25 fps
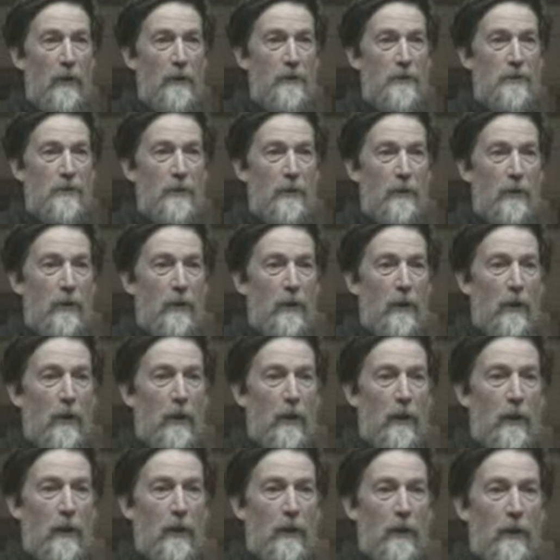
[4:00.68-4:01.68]
And
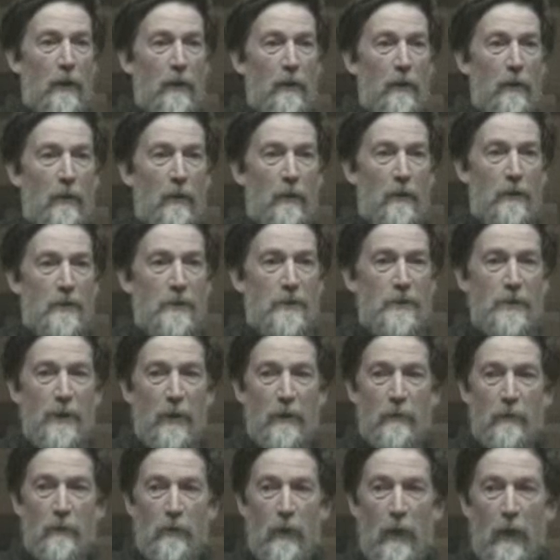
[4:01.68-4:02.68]
so